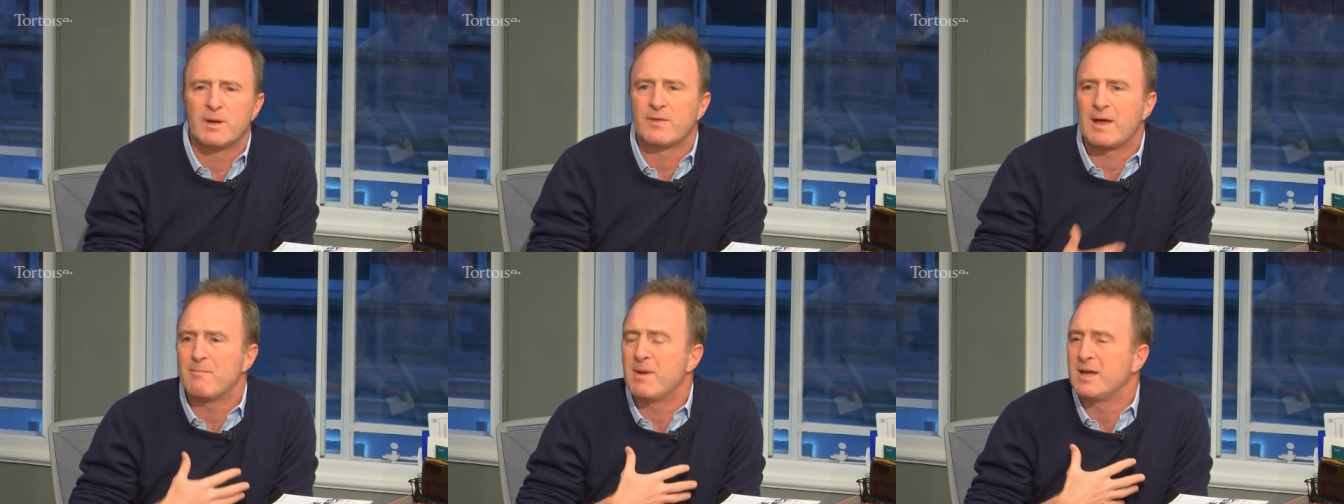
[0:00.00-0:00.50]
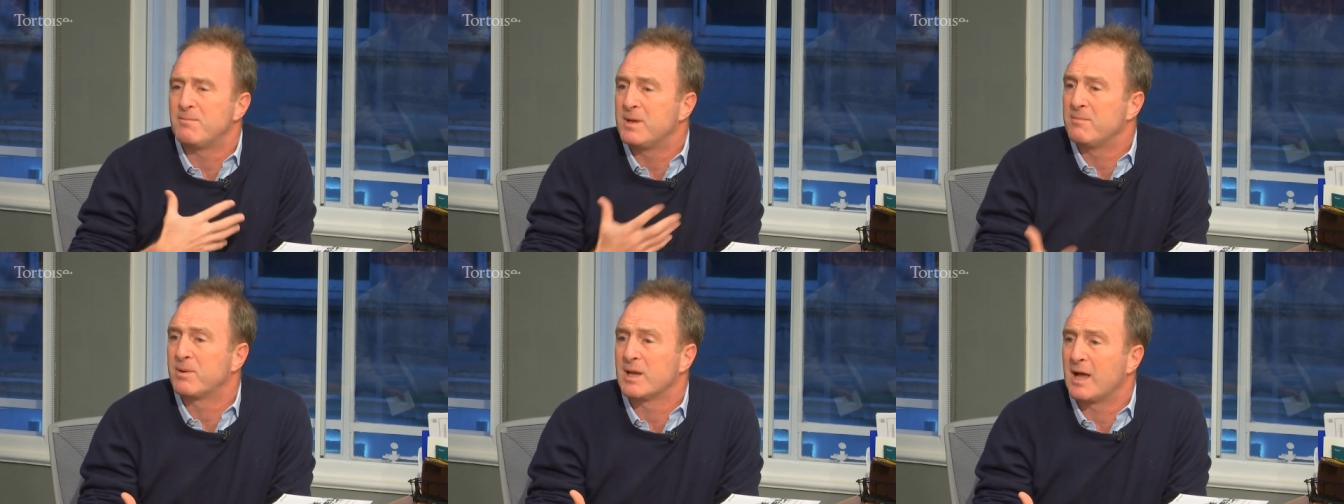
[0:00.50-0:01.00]
but that many
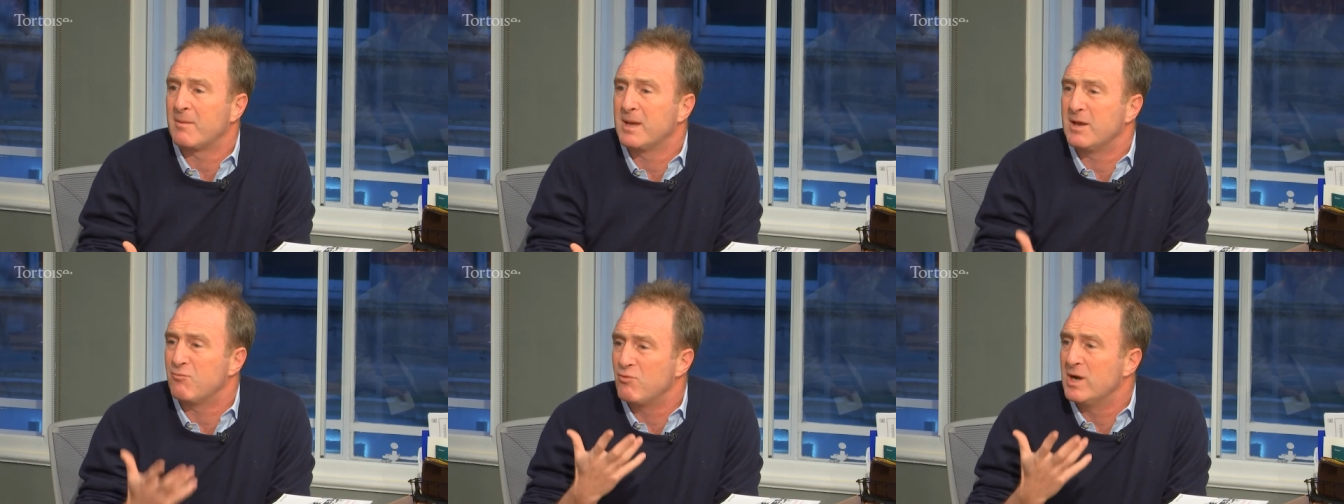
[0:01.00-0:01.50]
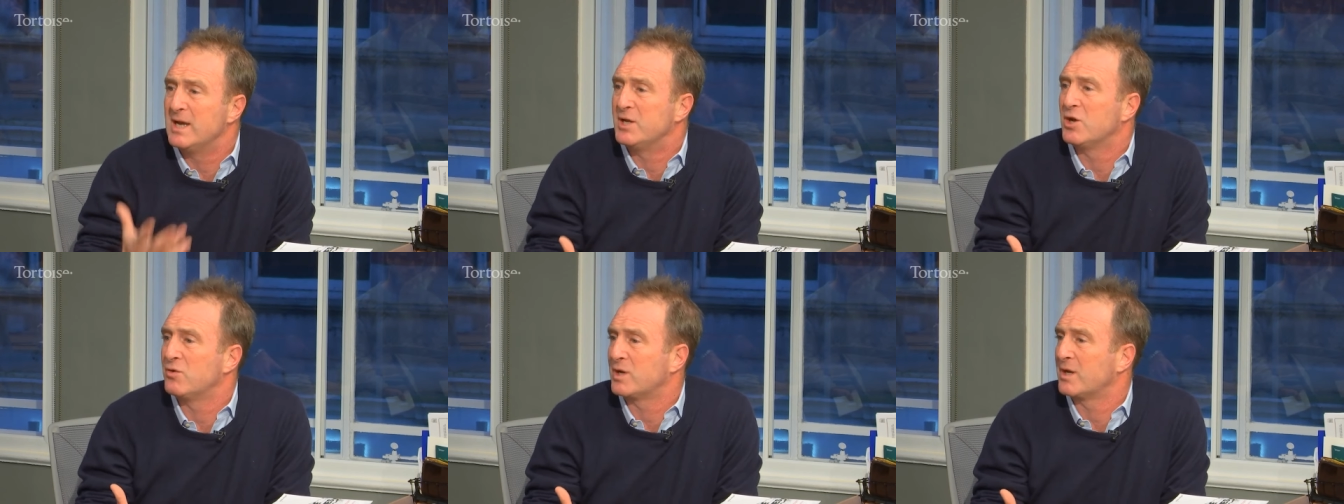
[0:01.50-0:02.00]
people like me
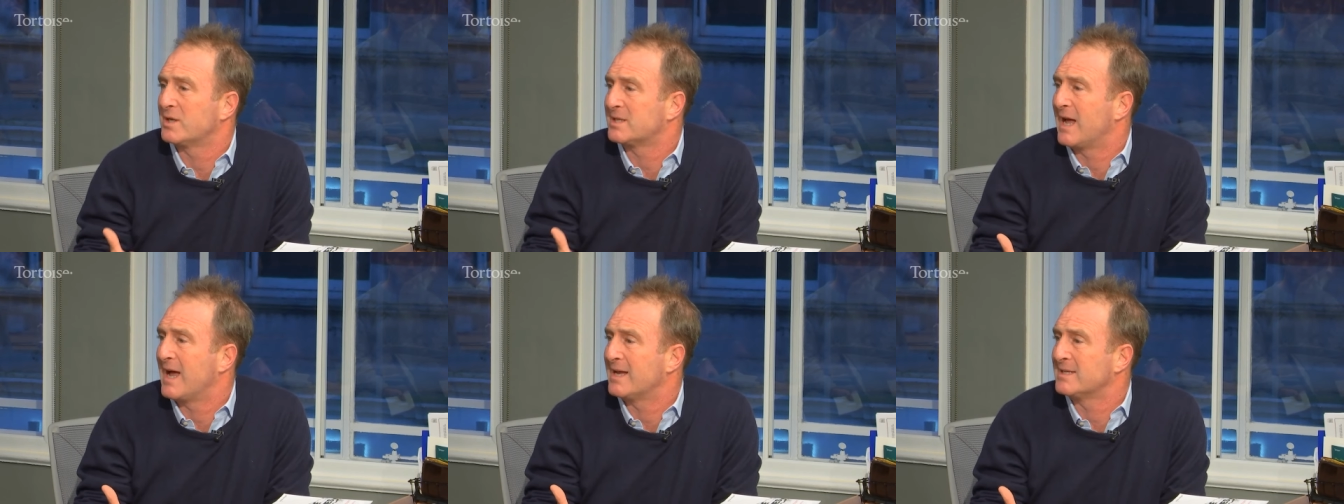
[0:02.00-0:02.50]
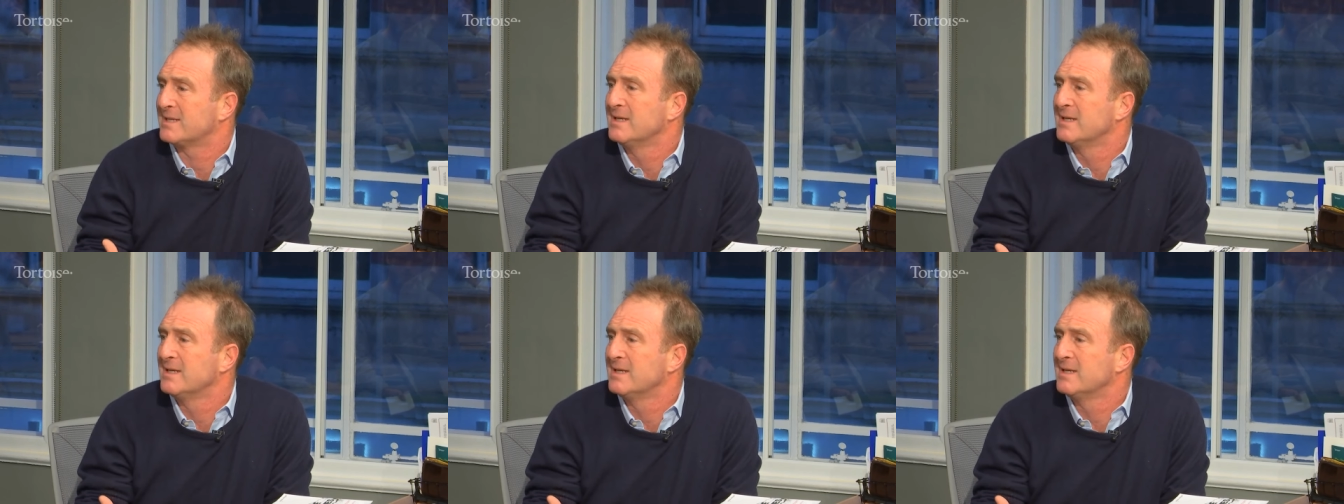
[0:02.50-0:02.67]
really don't understand.